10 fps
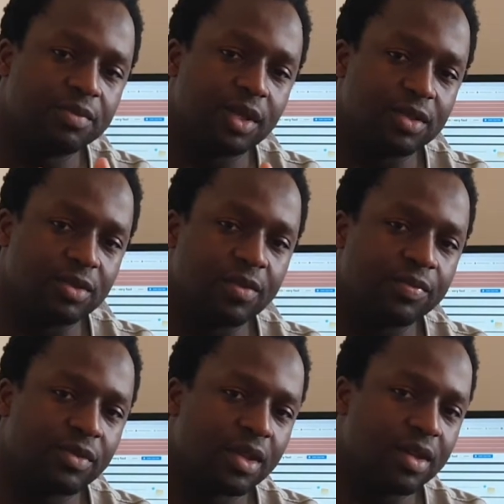as well.
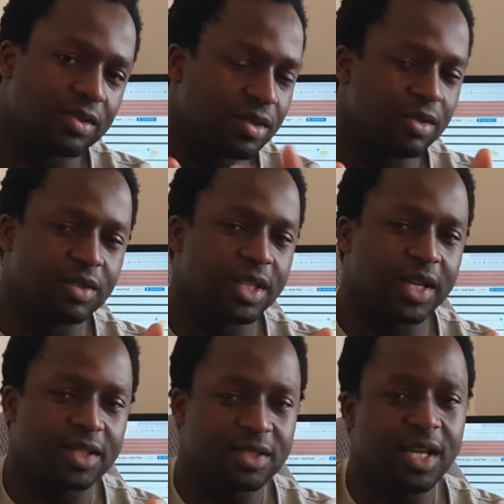So like
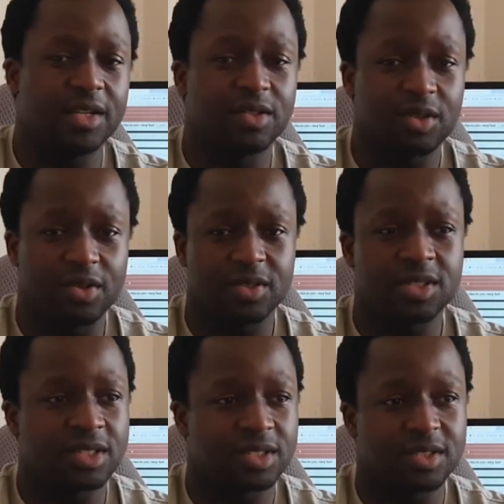a standard dosage
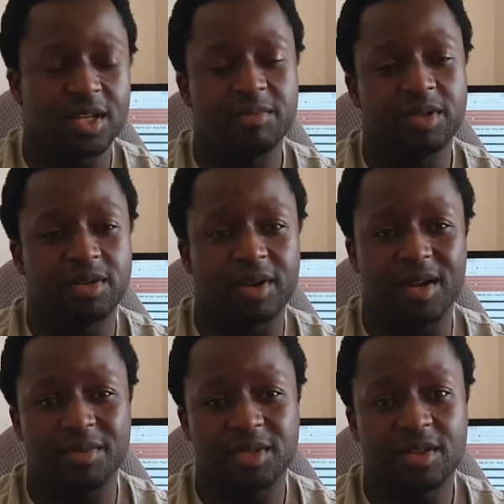is 10
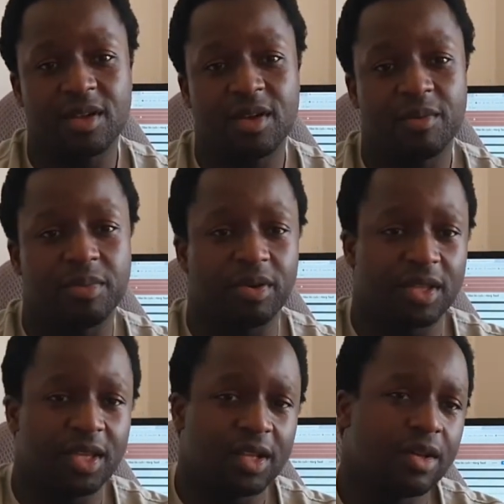milligrams per
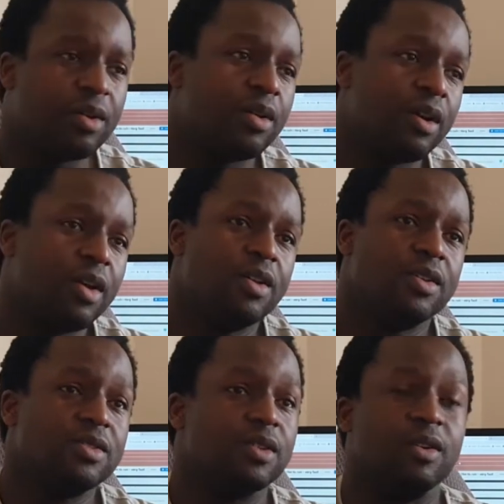kilo.
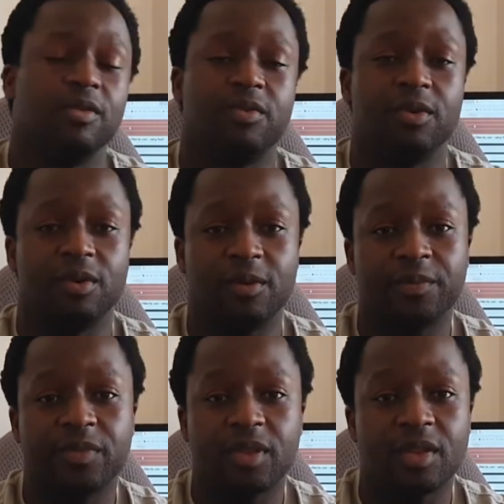So for
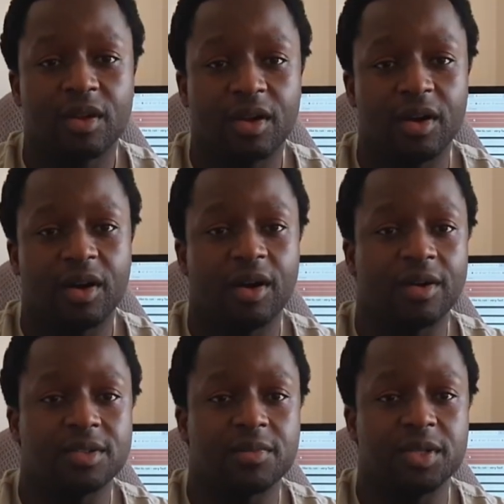
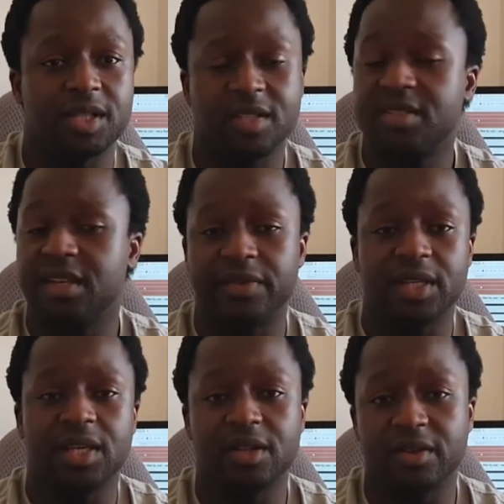somebody that's 70
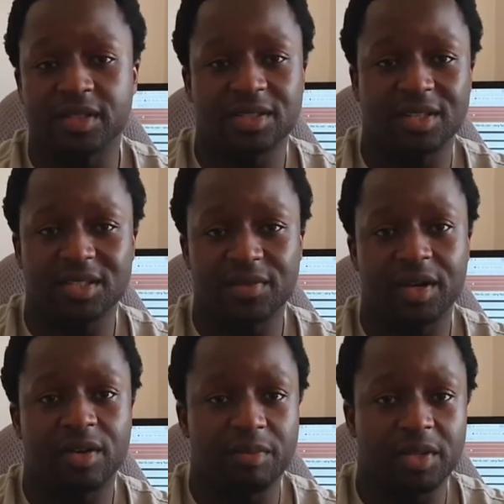kilos, that's like
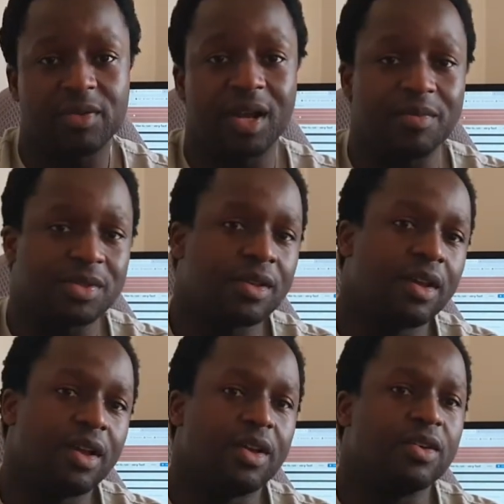700 milligrams.
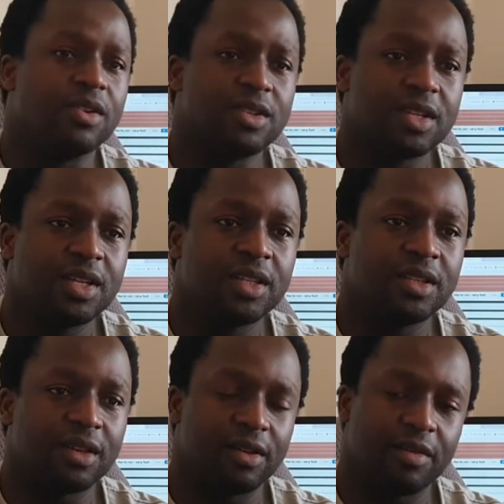Usually
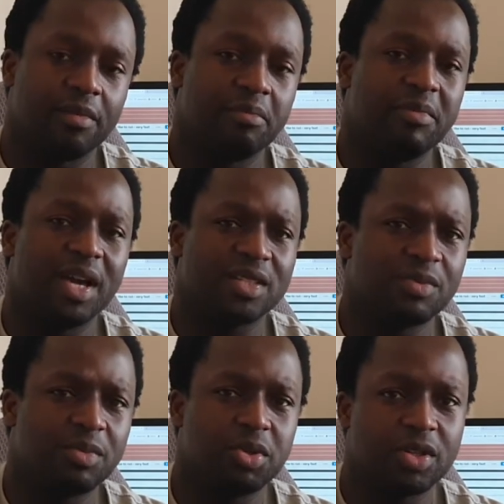the
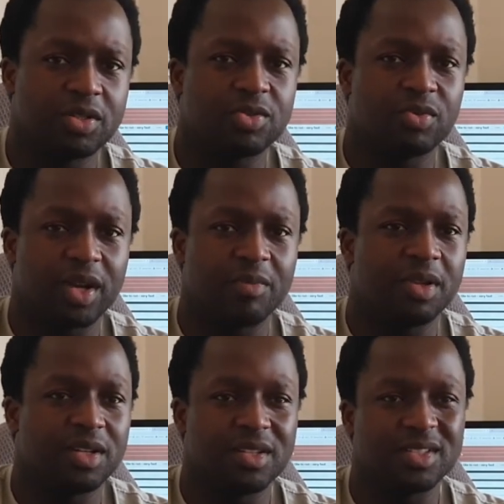maximum dose is
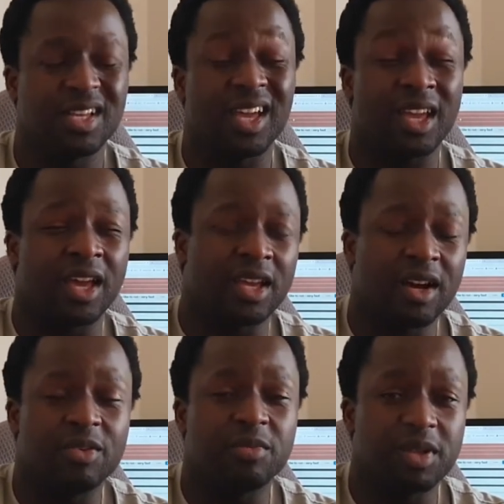recommended is
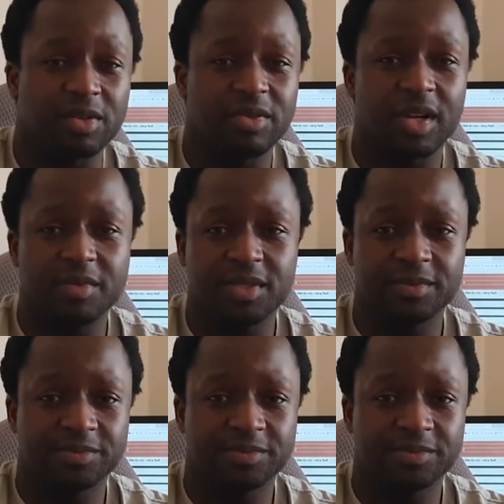800 milligrams.